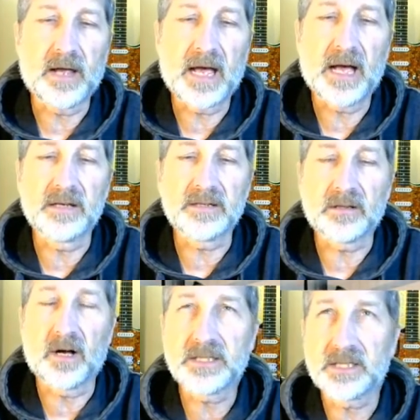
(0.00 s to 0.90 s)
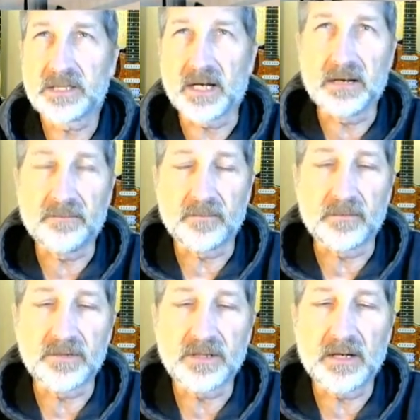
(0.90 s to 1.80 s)
has lots of
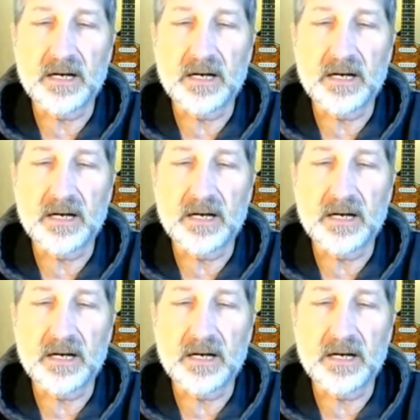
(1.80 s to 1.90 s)
ciphers